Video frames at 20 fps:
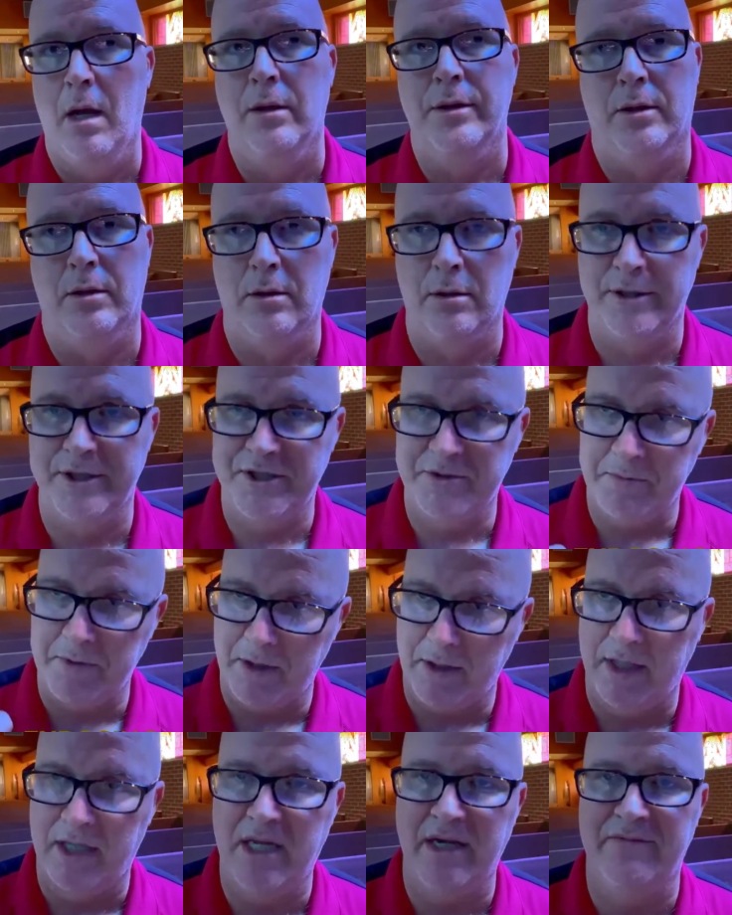The Holy
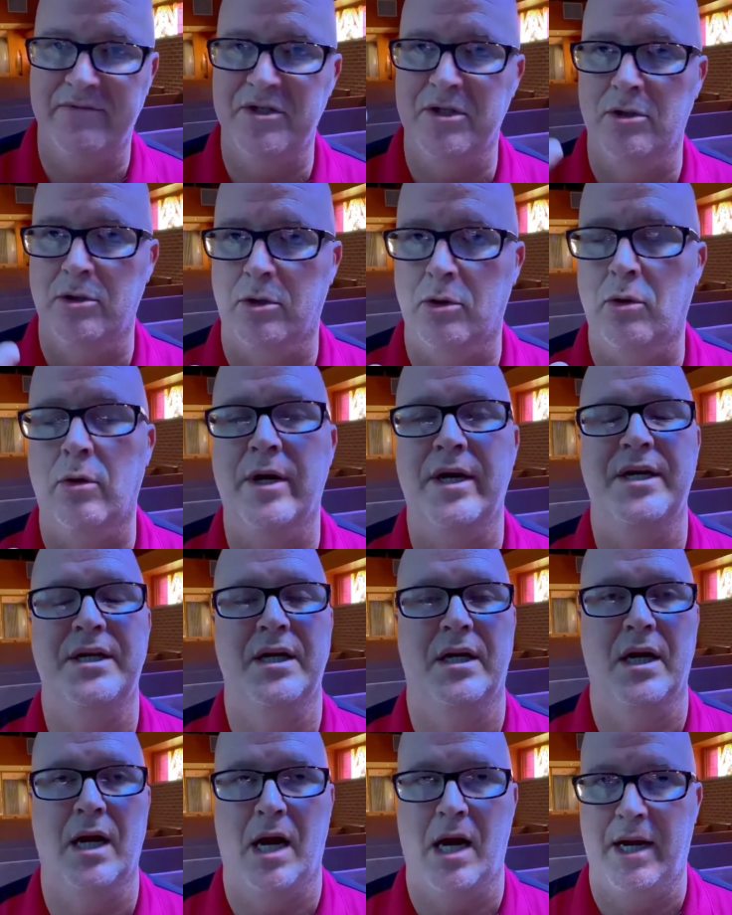Spirit gives glory
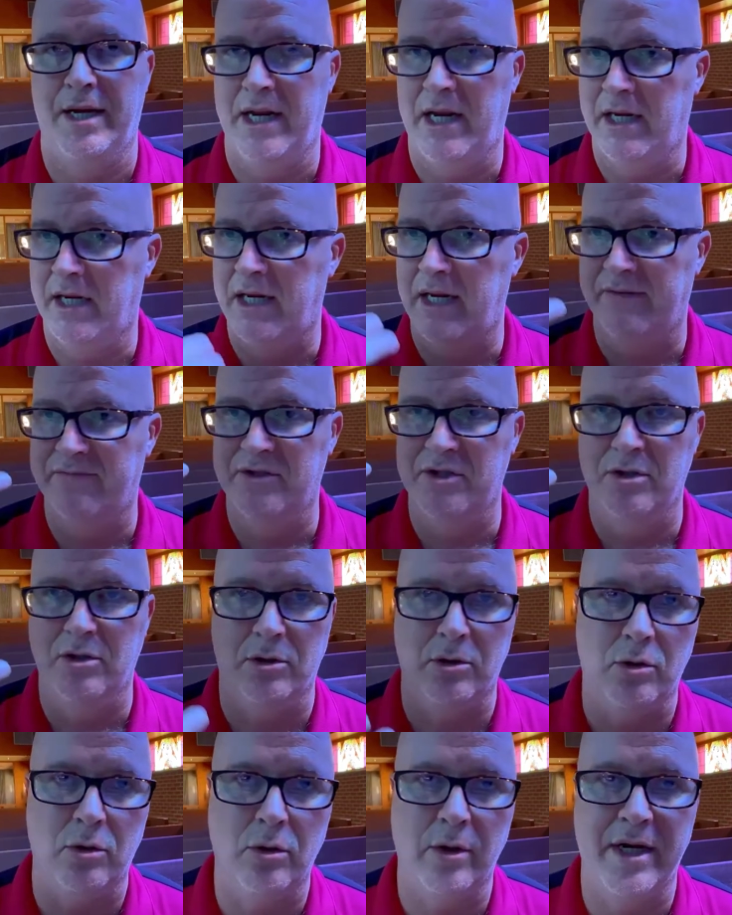to God. It gives
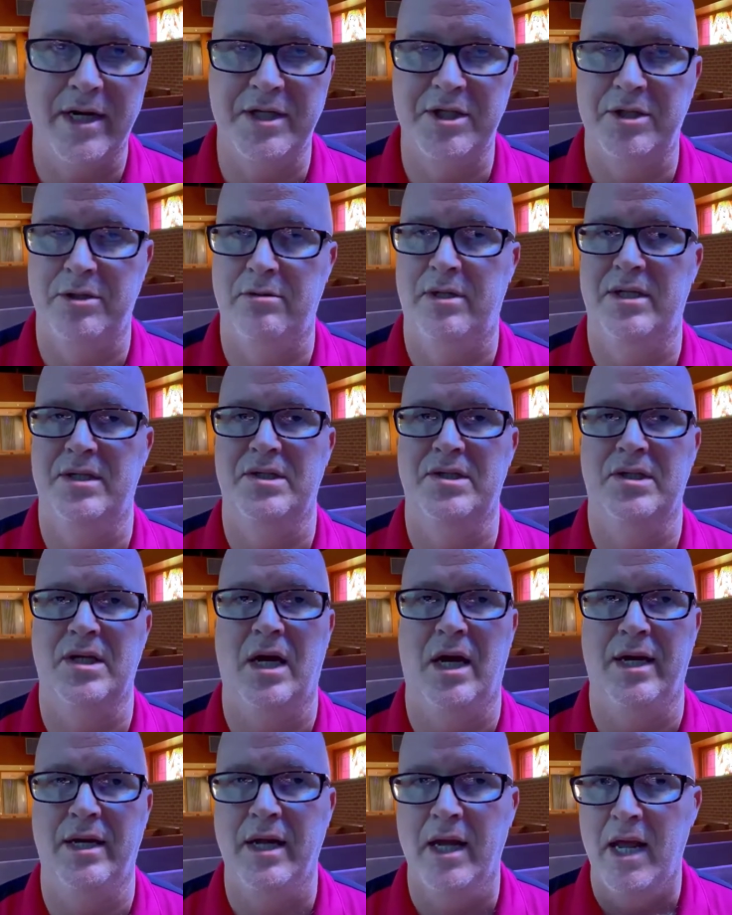glory to His
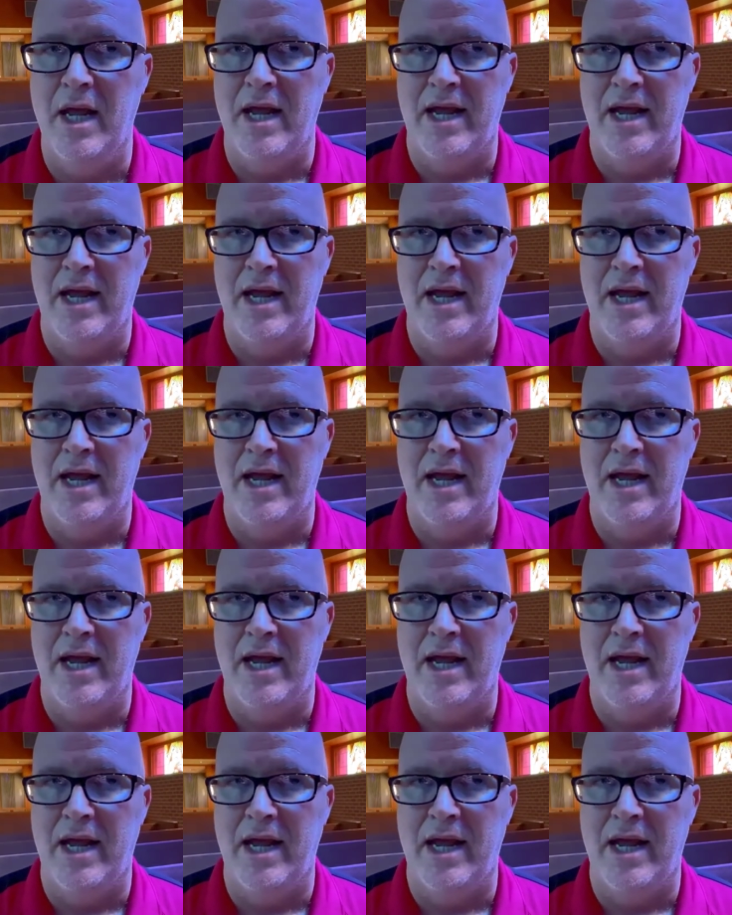Son.